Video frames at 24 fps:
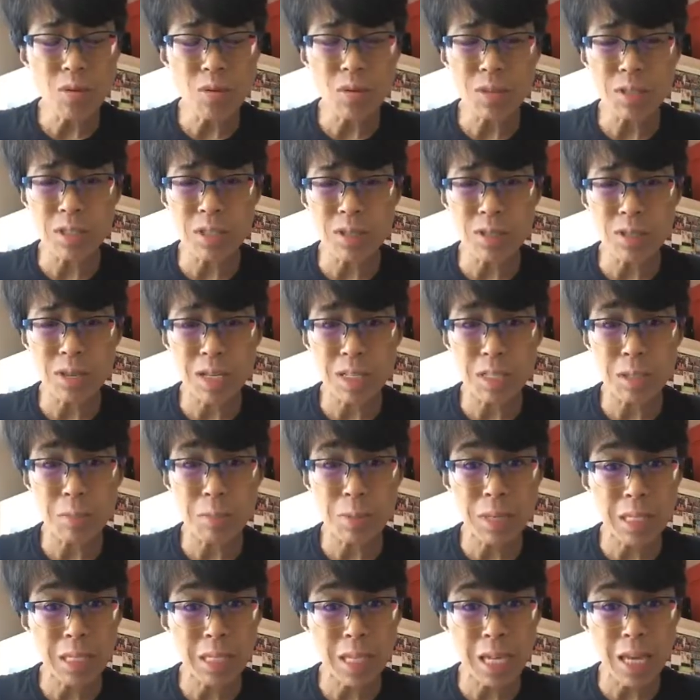still gets
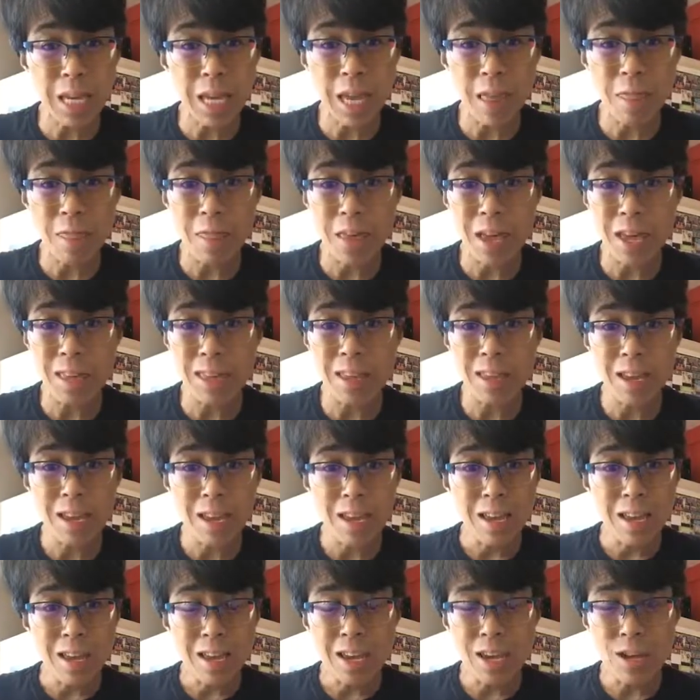busy, and then
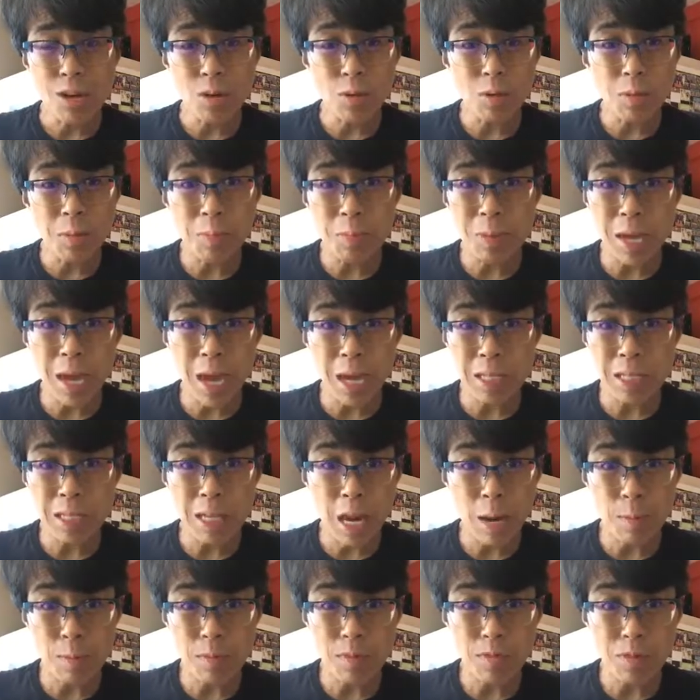can only be on
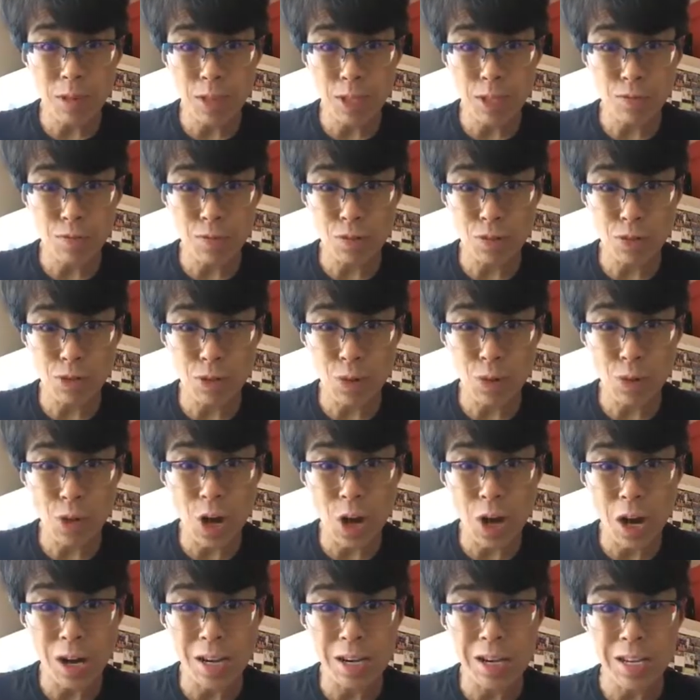top of things for so
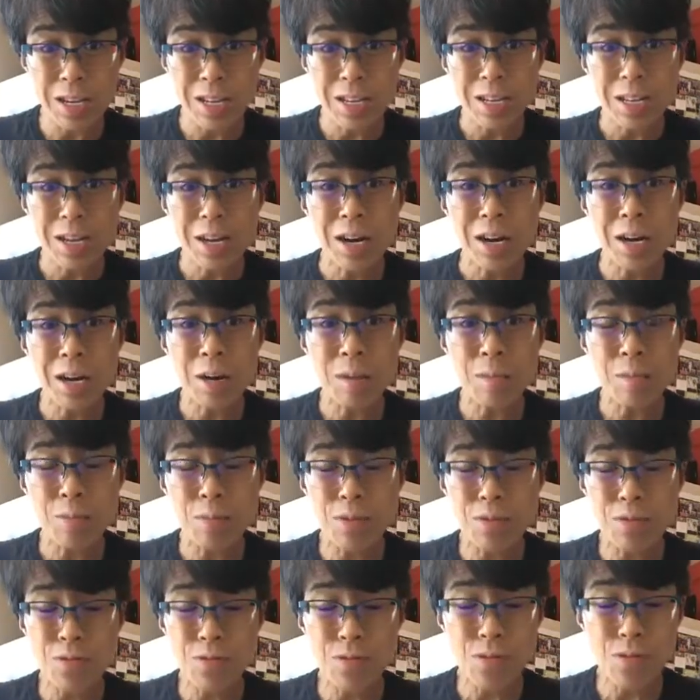long
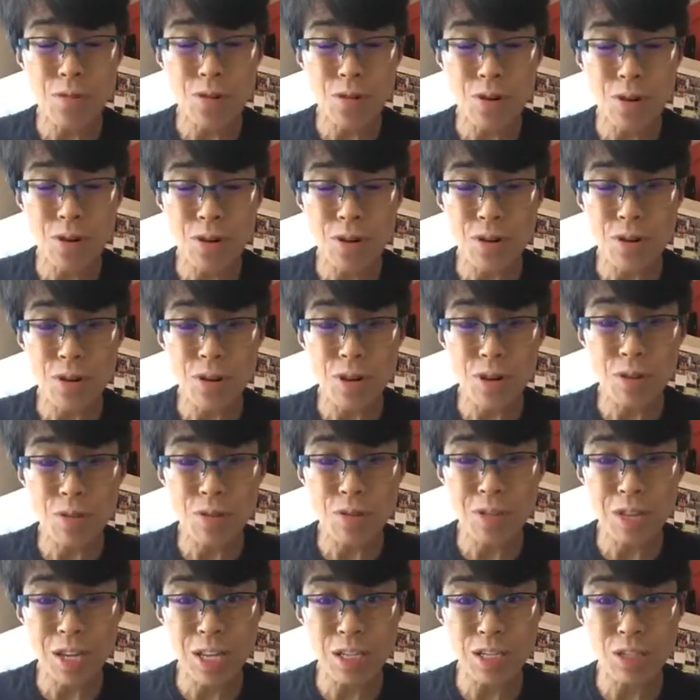before
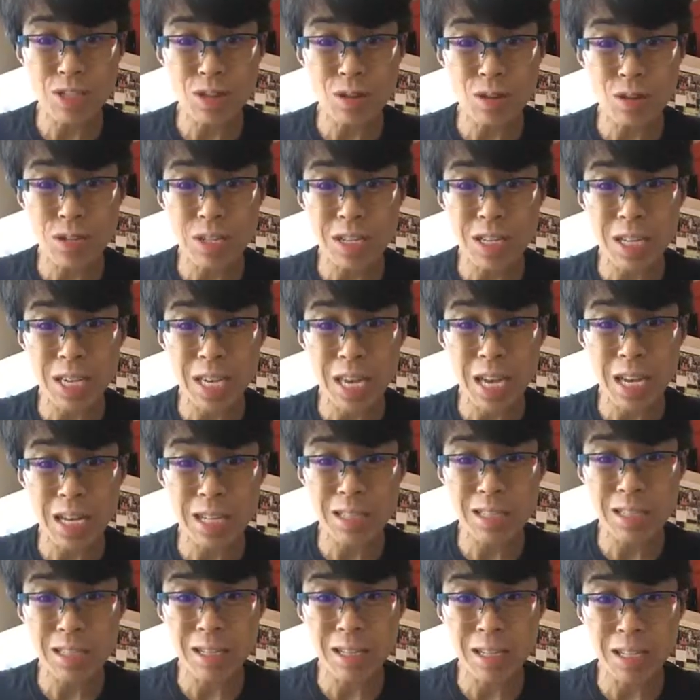things start to
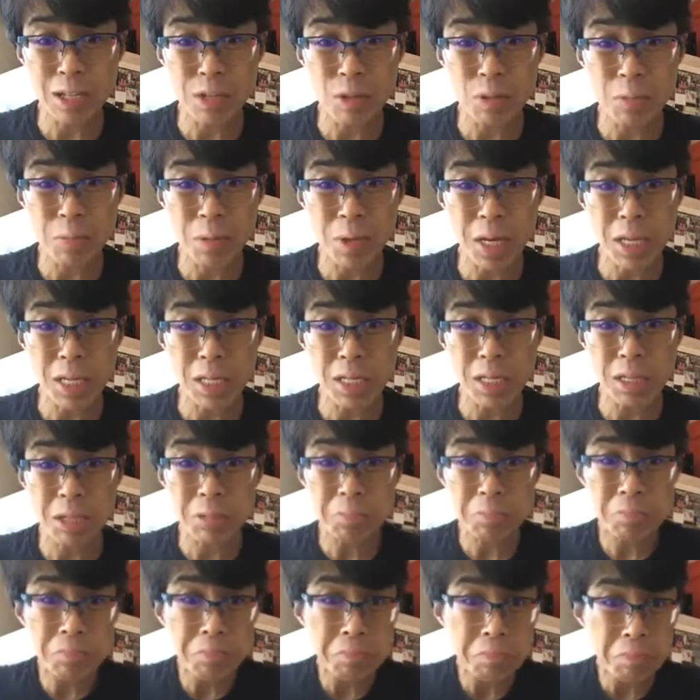get a little bit,
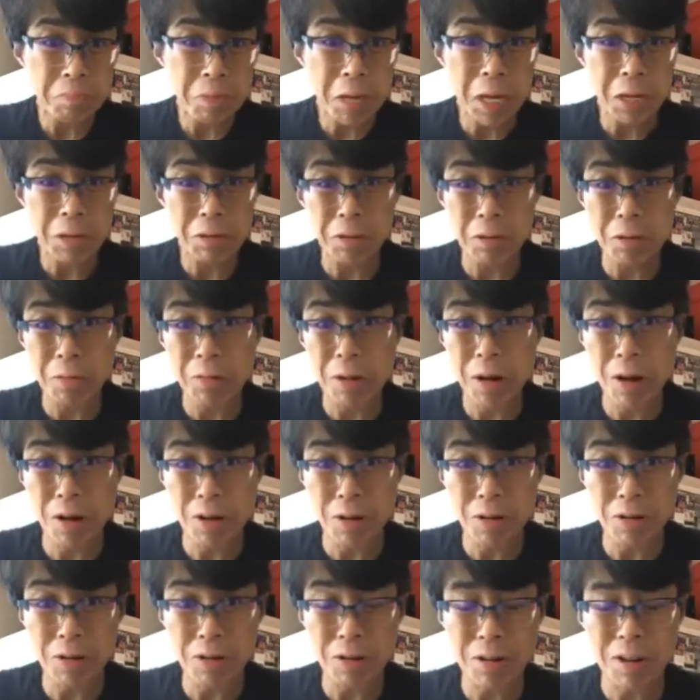I don't know,
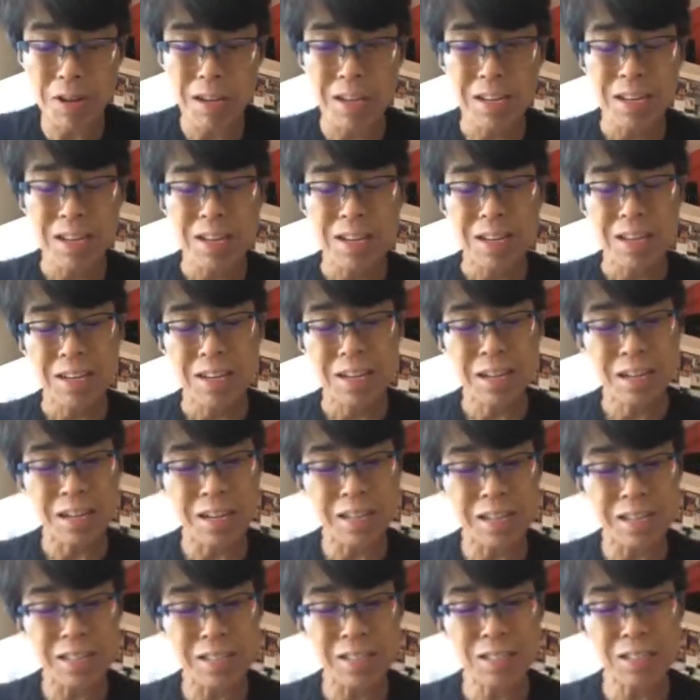harder.
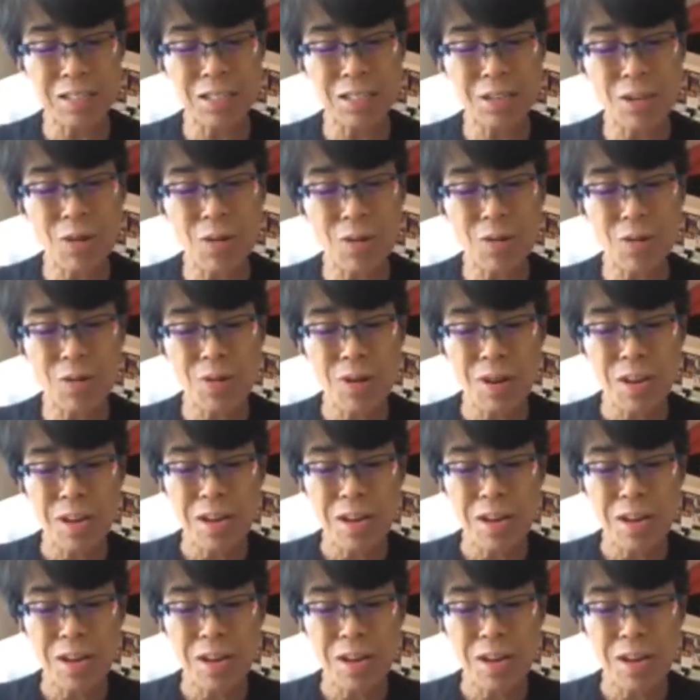So